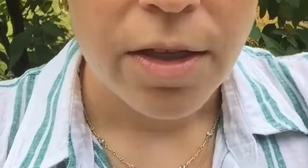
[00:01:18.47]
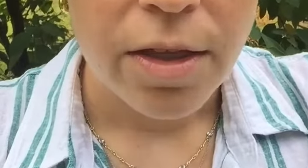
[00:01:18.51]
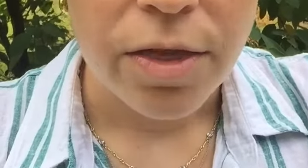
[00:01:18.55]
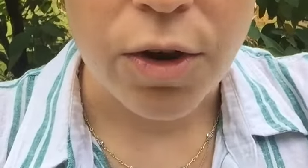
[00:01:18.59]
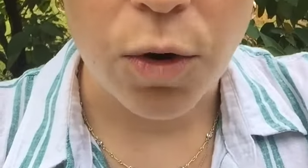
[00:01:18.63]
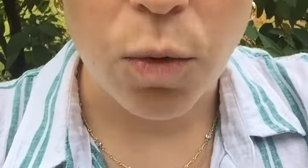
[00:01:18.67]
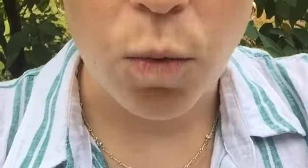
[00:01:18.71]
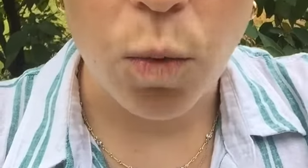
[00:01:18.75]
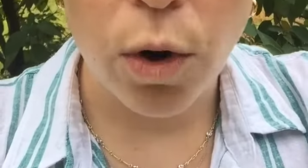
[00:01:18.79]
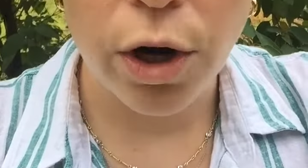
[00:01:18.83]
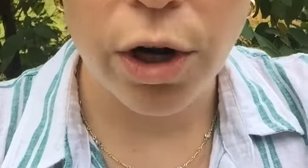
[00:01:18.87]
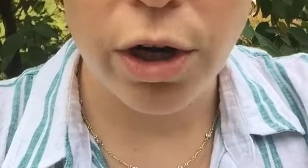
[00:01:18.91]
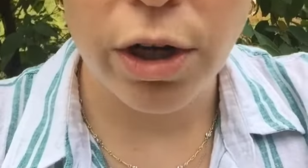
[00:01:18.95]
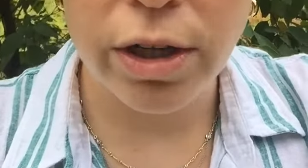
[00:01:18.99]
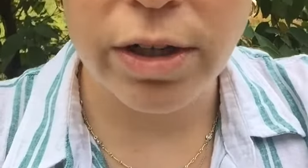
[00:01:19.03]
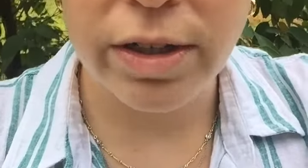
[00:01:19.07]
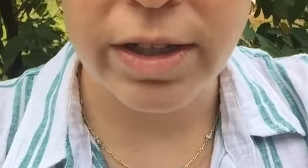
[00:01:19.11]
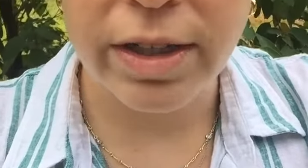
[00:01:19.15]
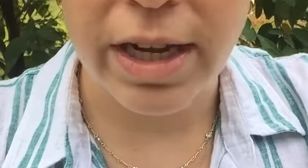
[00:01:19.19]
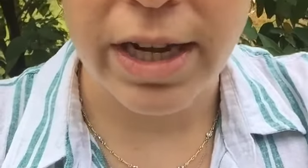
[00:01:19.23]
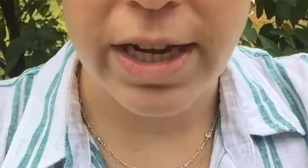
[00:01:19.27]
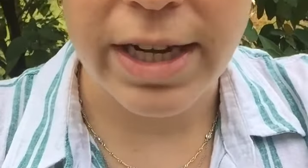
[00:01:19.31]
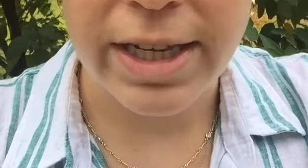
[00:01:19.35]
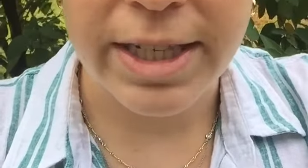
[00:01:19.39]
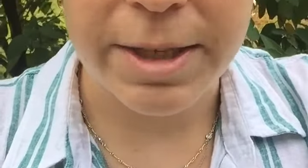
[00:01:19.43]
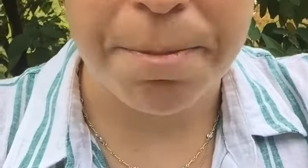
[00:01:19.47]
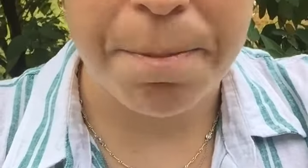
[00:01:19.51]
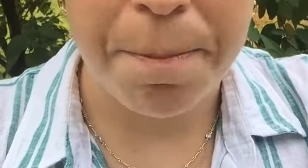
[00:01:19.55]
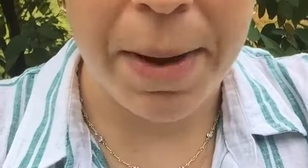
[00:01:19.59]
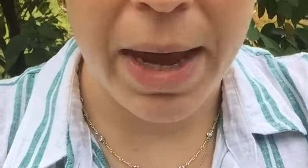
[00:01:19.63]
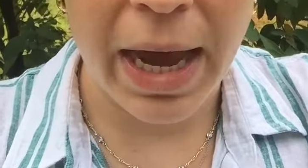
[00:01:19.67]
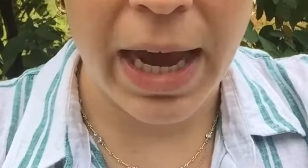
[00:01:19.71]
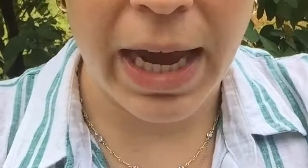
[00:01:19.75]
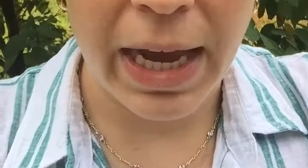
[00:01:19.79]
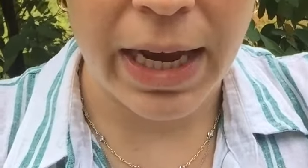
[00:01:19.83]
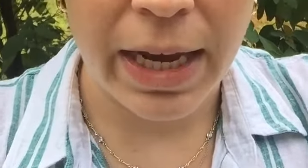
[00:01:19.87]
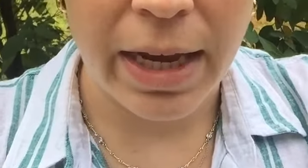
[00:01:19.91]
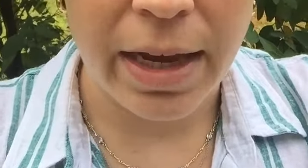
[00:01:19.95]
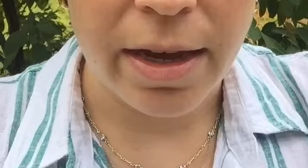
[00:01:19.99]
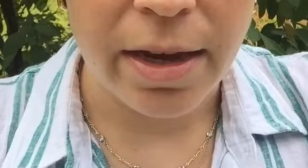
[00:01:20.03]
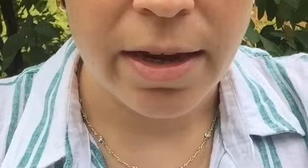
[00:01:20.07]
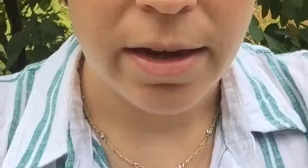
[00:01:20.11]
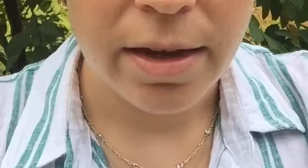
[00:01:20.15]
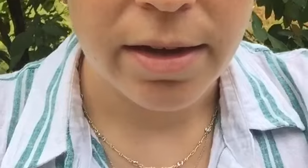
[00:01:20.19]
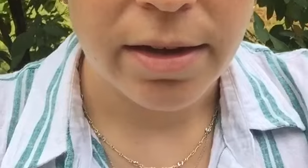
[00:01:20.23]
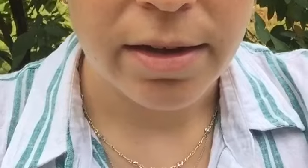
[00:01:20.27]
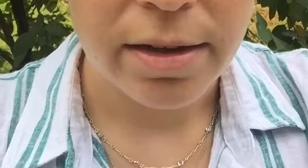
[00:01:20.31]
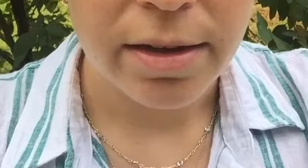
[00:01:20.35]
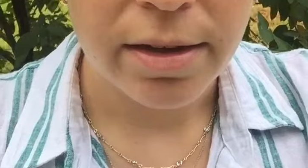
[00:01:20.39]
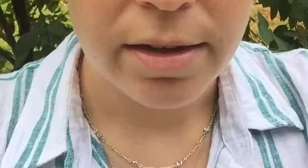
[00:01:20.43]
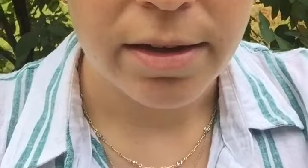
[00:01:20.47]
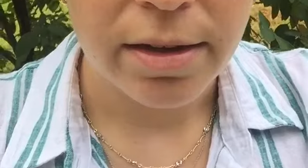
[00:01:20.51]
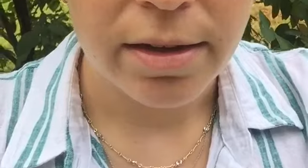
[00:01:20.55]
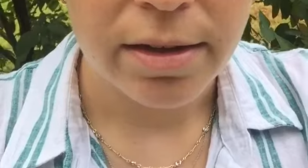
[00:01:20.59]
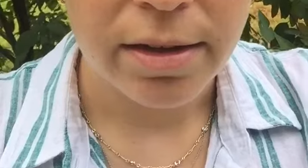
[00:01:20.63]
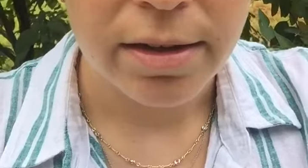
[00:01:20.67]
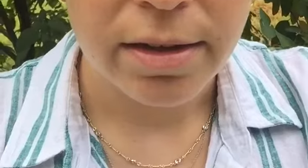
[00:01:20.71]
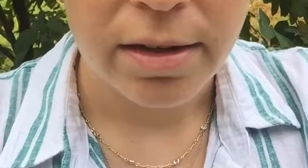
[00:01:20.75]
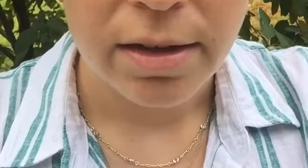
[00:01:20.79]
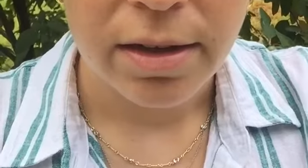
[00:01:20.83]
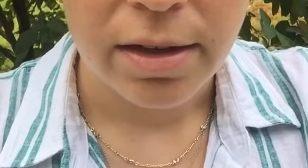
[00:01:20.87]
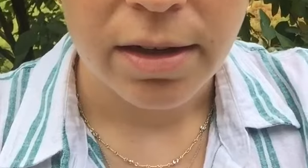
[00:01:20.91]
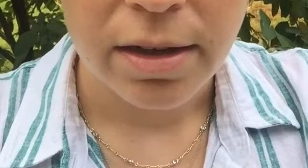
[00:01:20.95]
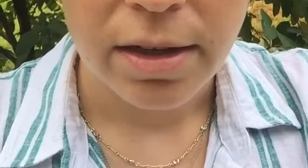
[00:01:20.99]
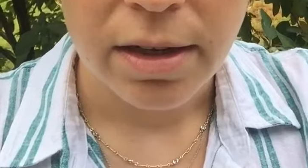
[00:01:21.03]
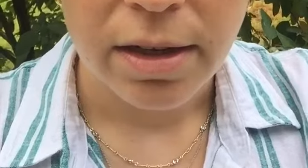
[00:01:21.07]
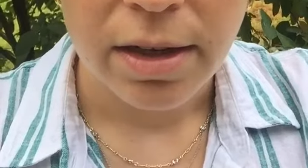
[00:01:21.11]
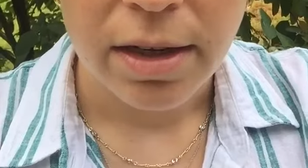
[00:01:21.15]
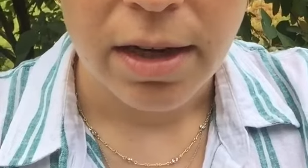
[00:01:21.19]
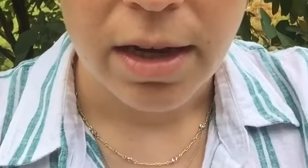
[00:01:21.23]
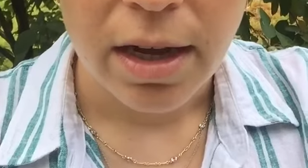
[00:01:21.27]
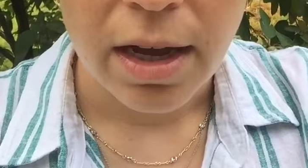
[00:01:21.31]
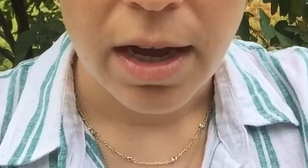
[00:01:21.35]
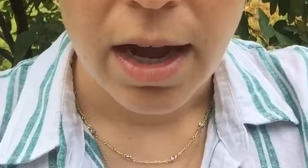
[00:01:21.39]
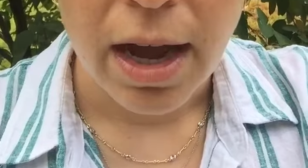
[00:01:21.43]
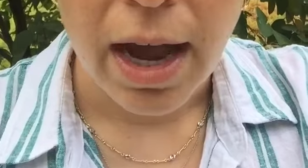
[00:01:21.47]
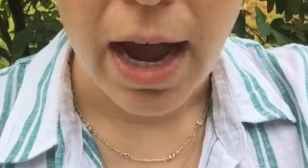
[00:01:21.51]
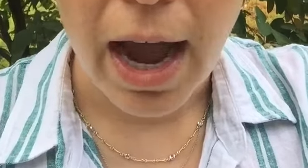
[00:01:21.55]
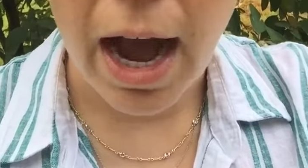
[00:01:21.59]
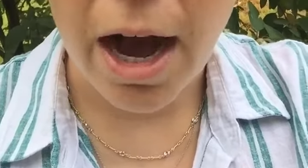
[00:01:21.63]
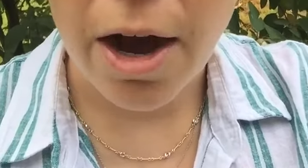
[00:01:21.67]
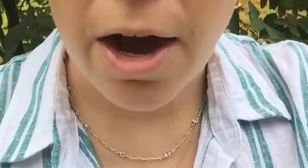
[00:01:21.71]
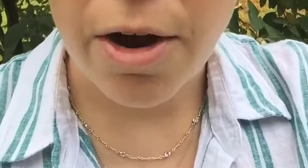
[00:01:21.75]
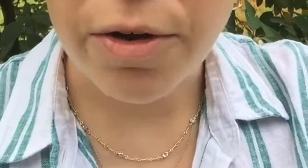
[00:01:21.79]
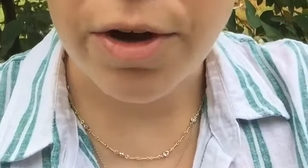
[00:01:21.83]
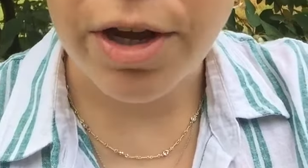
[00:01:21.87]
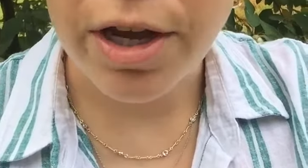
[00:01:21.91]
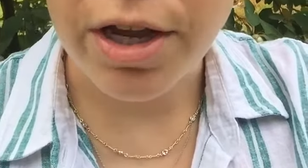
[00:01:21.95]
The world is big. How